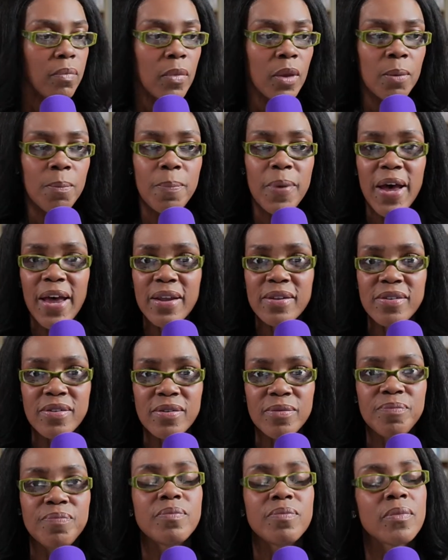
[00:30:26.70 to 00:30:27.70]
but
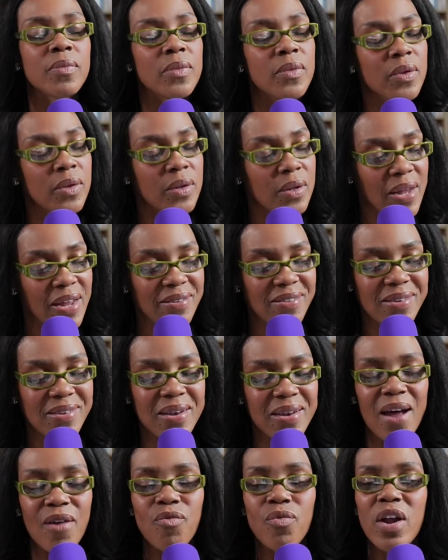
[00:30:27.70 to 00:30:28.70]
let's
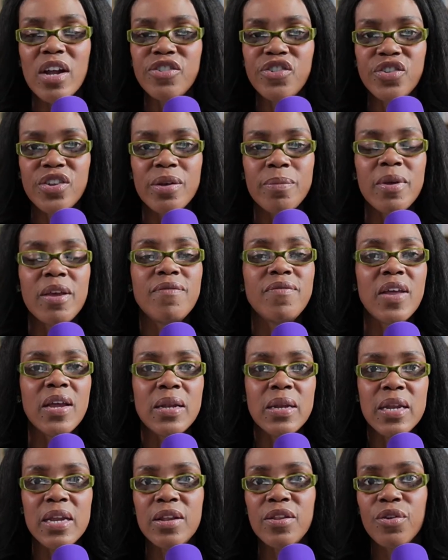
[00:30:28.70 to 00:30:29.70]
not rush them if they
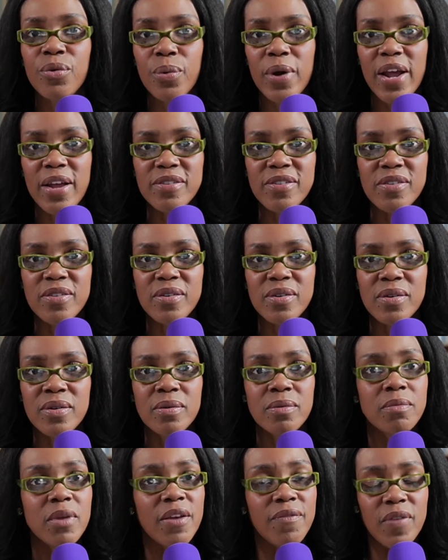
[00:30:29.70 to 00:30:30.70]
need the rest.
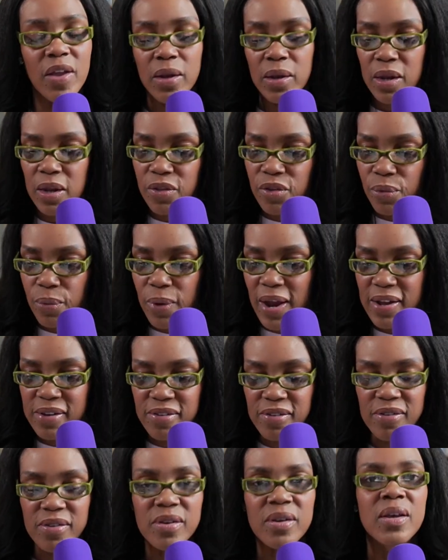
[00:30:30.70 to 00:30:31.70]
If they need the
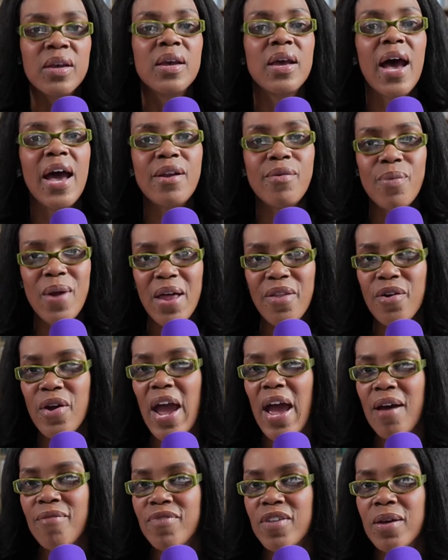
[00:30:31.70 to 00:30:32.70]
rest, I'd rather
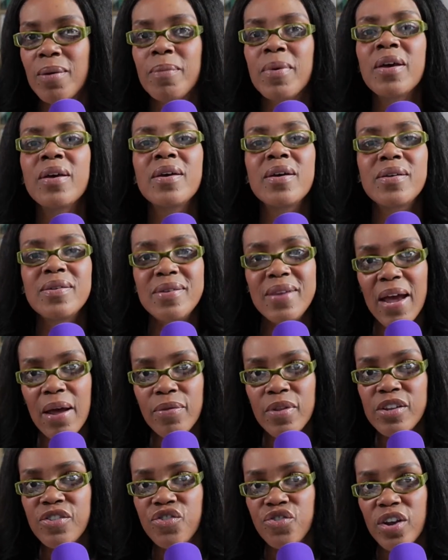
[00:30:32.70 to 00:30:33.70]
have them down
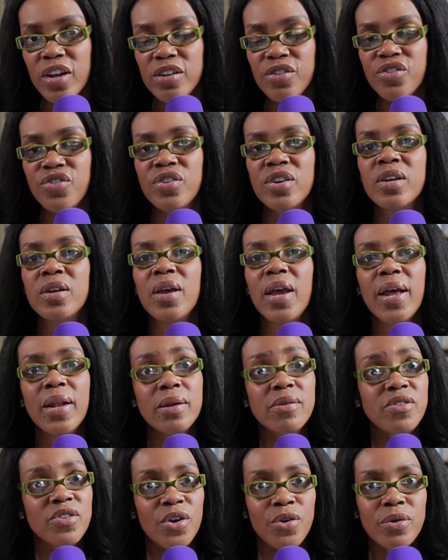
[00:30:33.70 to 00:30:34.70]
the stretch
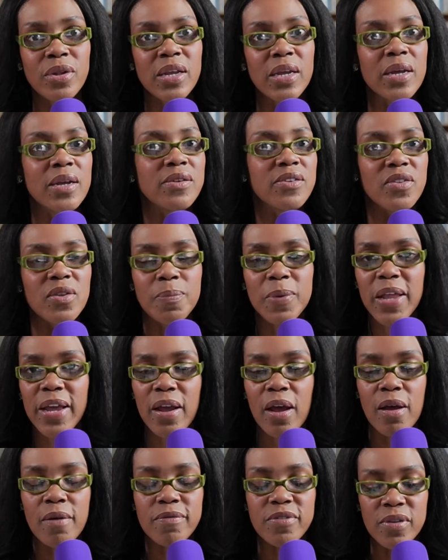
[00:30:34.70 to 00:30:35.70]
and certainly into the
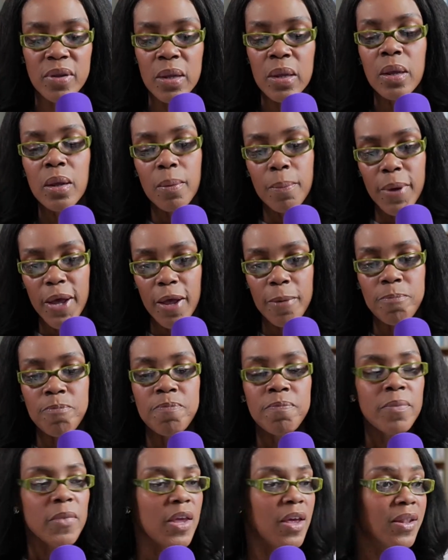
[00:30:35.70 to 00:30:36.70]
playoffs.
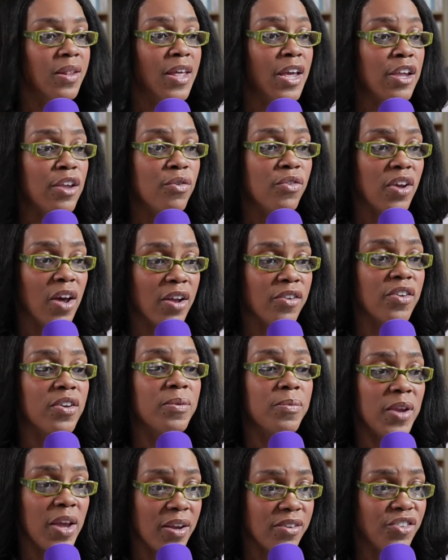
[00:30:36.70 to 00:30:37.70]
And thank you, Tanja.
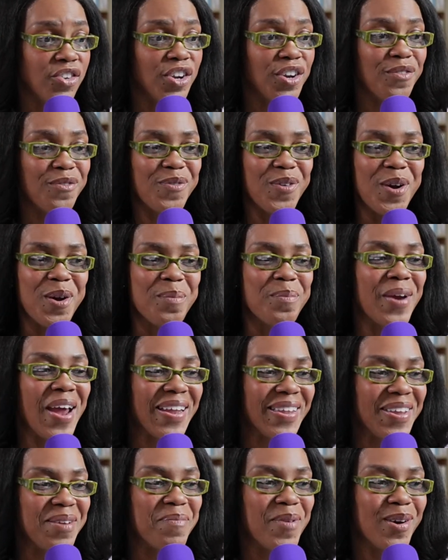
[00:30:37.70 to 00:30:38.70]
Yes, she confirmed
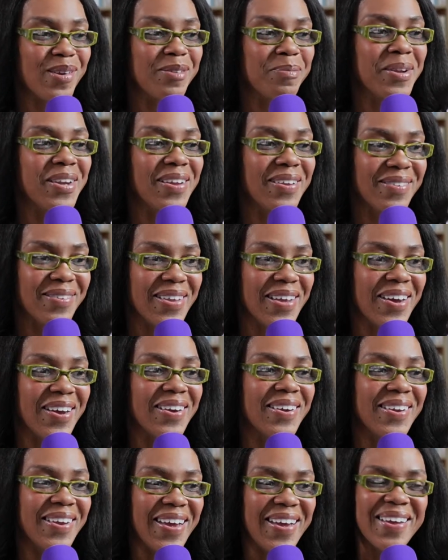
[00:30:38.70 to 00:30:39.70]
Bradley Bozeman is there.
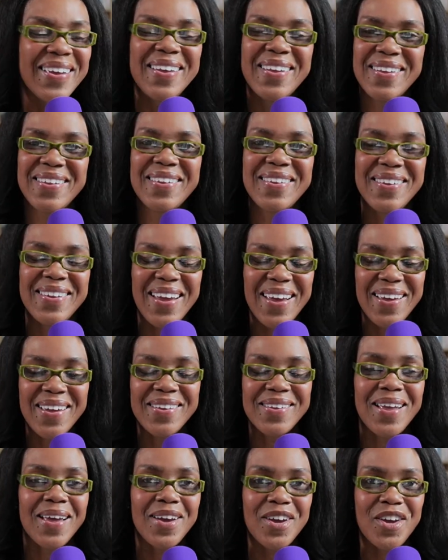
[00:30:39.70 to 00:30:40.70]
Yeah,
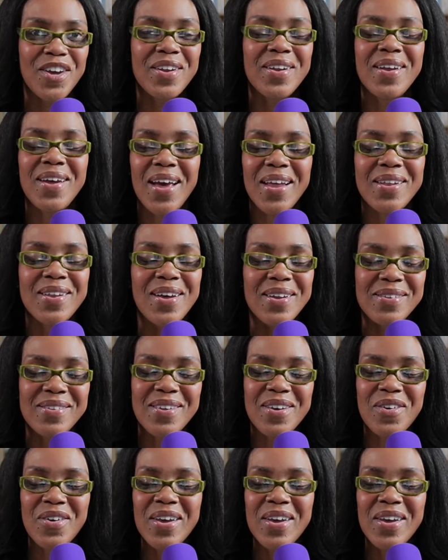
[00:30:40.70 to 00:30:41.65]
good. I thought so.